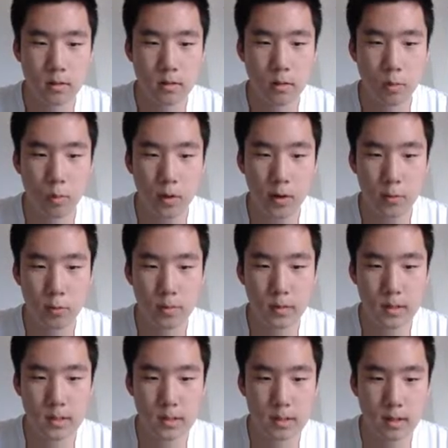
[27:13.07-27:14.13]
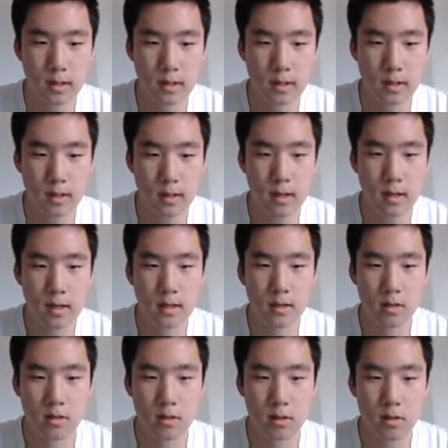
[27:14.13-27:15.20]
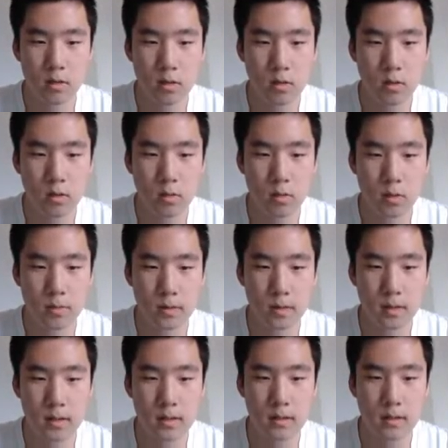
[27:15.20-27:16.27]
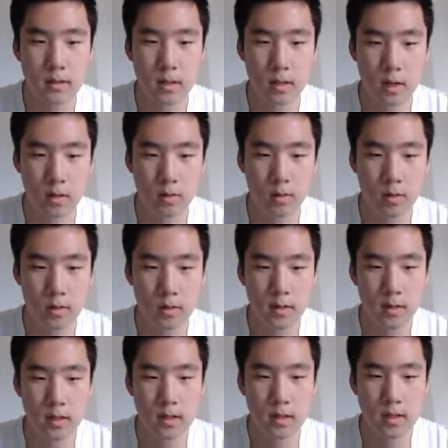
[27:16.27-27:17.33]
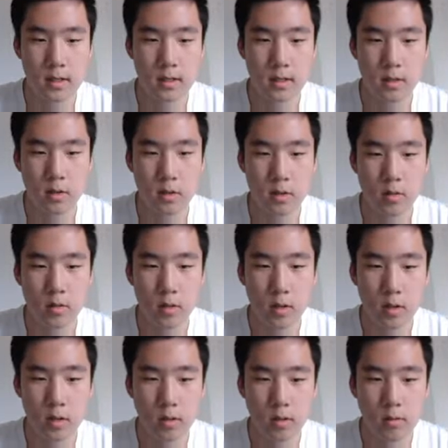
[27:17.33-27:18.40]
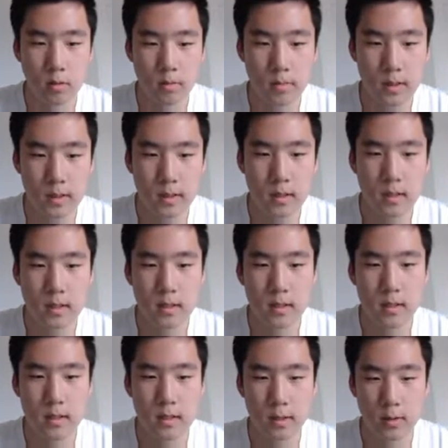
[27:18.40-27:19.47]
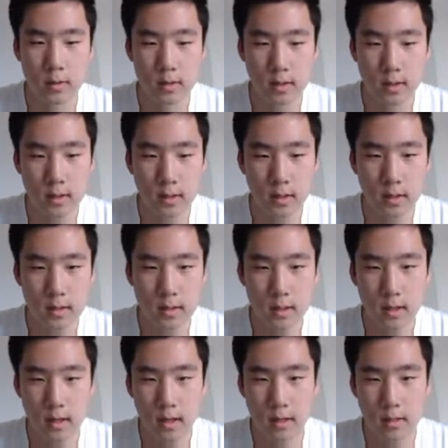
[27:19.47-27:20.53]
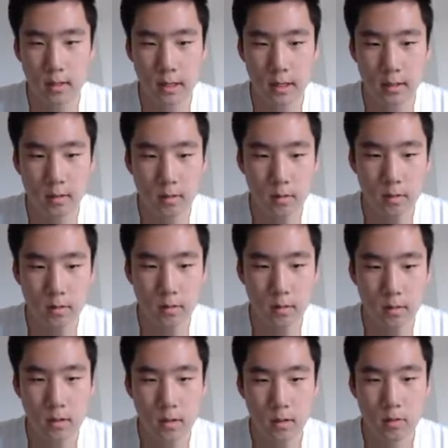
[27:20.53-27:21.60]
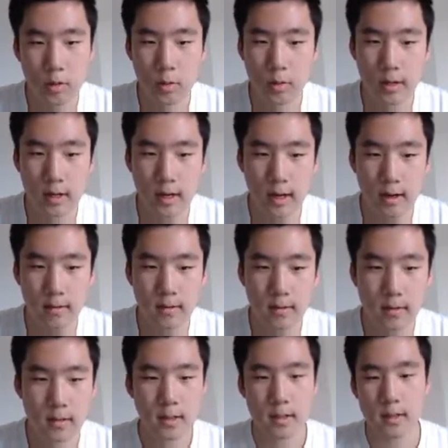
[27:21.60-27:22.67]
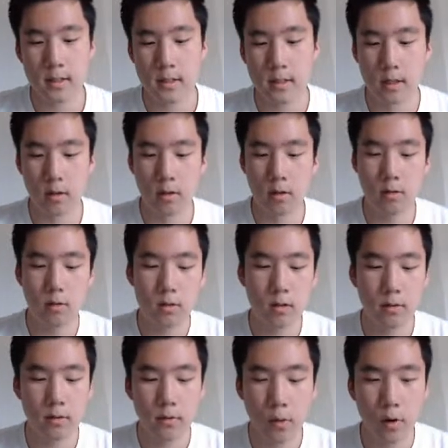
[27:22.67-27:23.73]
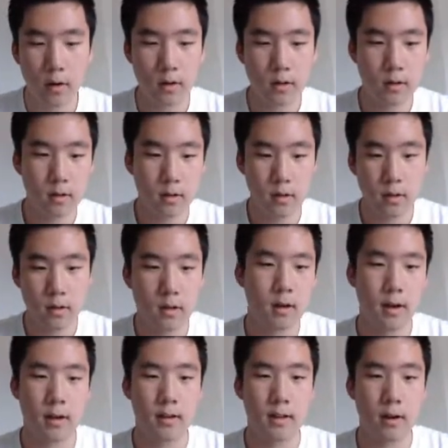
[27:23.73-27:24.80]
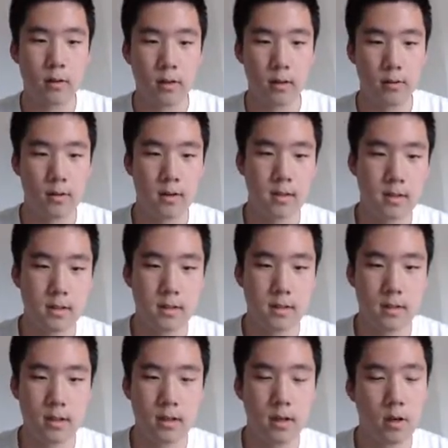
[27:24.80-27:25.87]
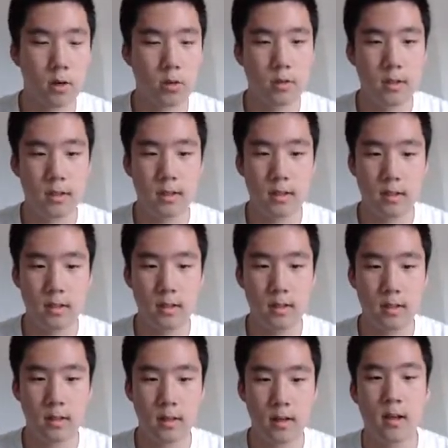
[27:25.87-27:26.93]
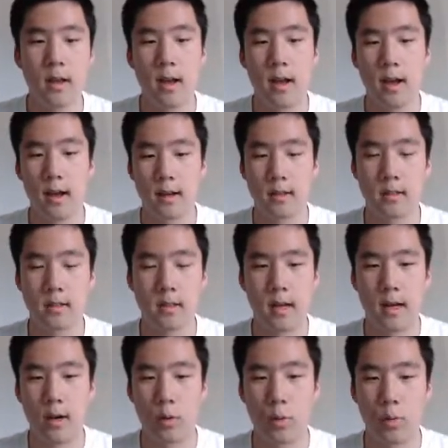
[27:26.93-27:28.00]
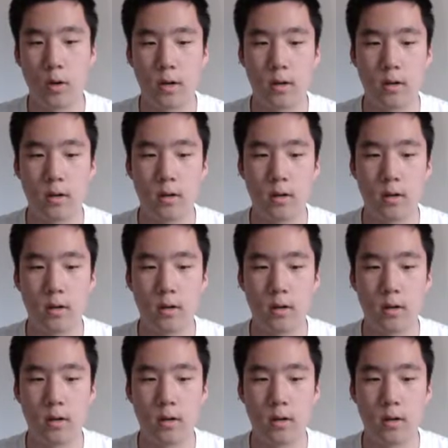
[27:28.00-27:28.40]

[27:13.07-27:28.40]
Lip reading: 1 would be C, 0 to 2 would be CO, 0 to 3 would be COD, and then we would have 0 to 4, and that would give us CODE as our